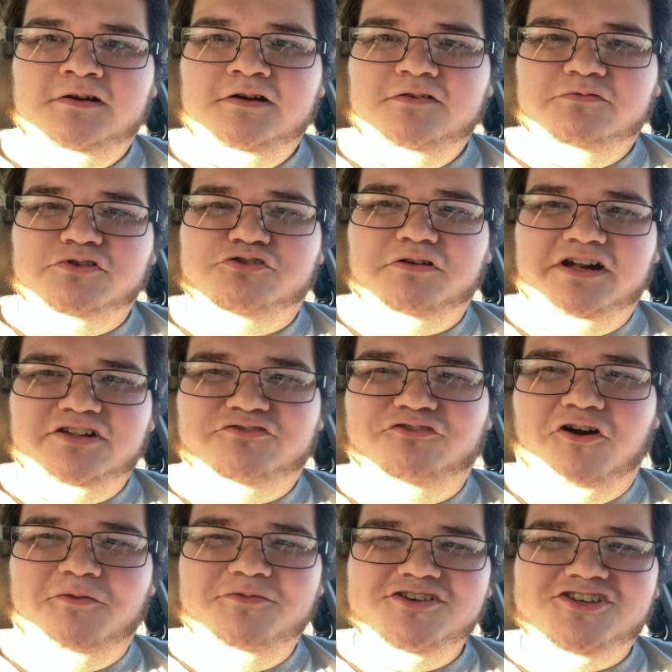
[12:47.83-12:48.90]
For
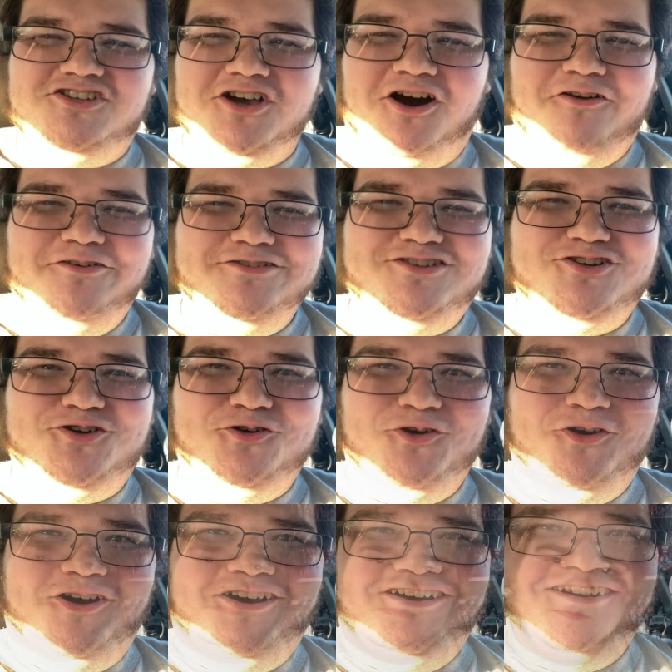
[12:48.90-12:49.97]
Transformers, though, is
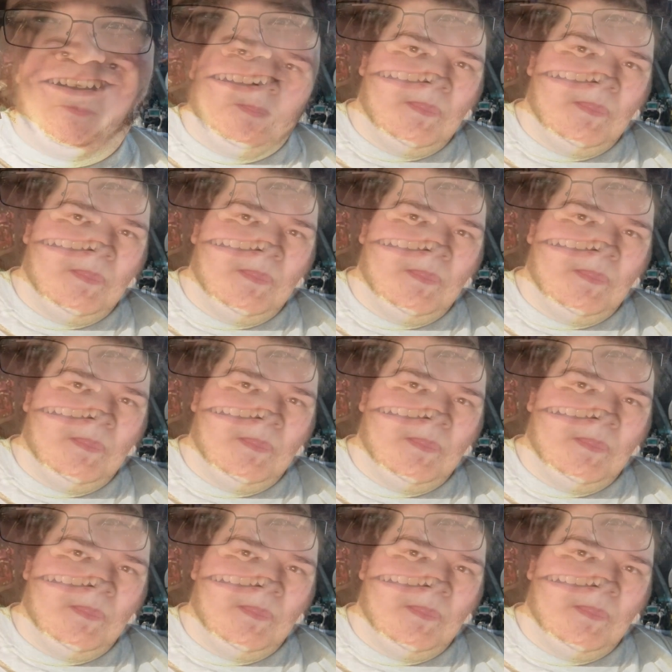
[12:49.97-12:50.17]
cool.